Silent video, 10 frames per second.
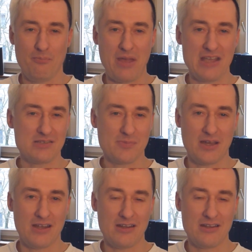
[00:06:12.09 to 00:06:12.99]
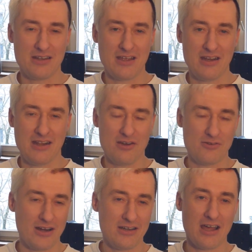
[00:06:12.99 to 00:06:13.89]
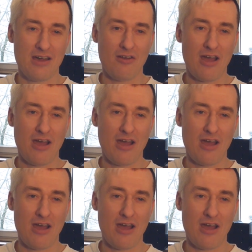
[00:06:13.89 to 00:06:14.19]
basement in a rundown